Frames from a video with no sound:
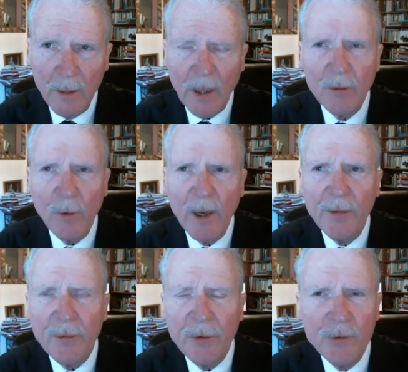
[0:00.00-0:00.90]
By the way,
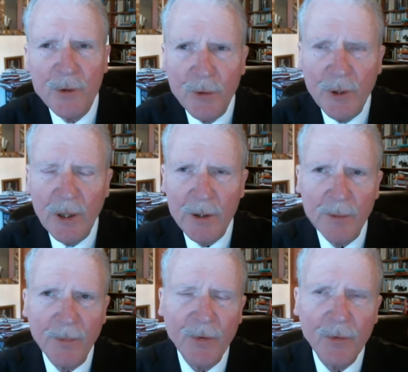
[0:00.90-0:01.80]
through
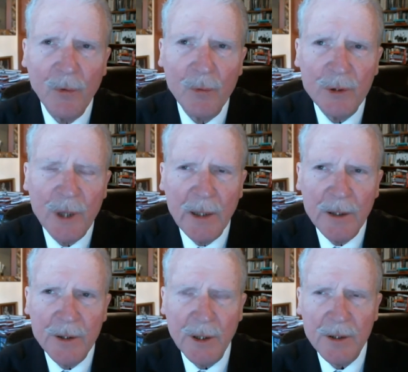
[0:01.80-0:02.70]
Judaism, through
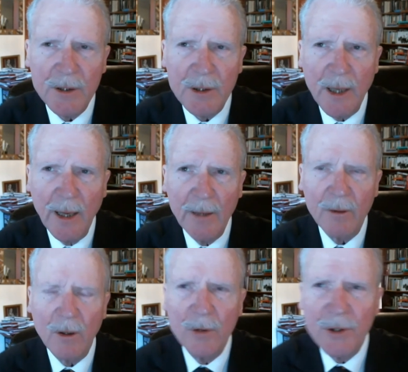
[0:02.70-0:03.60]
Genesis
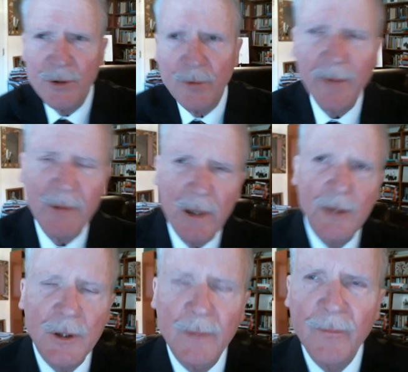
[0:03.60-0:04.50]
and Christian
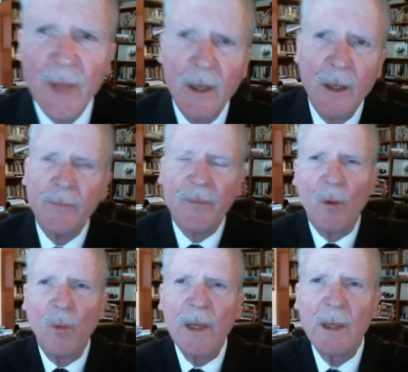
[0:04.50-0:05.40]
revelation,
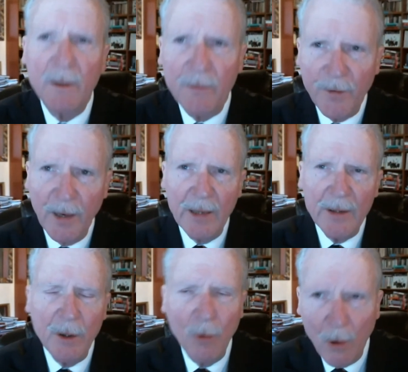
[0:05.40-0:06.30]
we can find
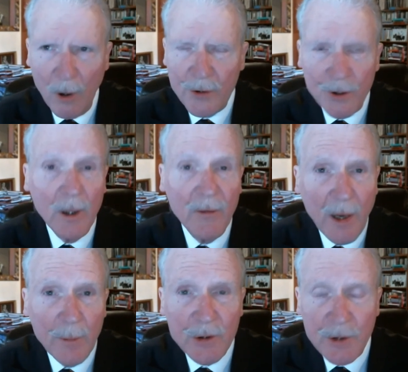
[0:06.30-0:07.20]
the origin of
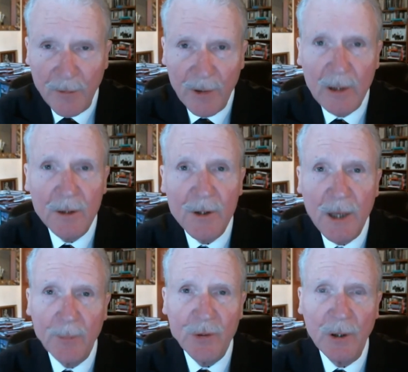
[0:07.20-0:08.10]
almost every
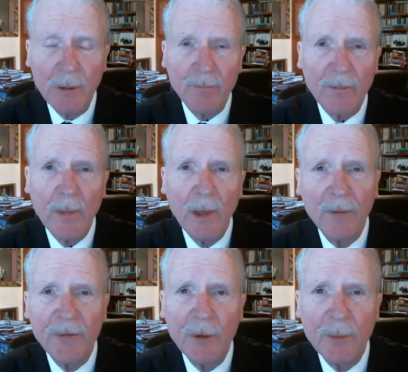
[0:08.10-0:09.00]
conception
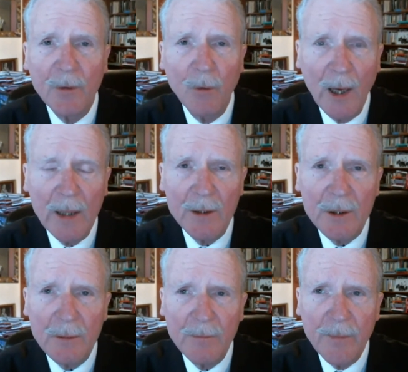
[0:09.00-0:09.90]
of human
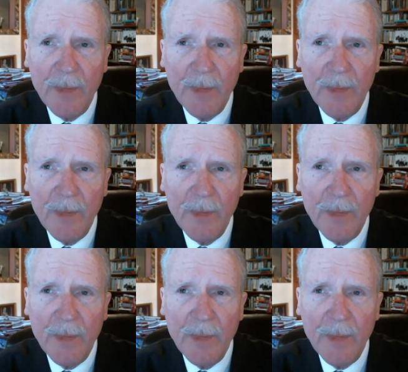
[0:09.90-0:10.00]
rights.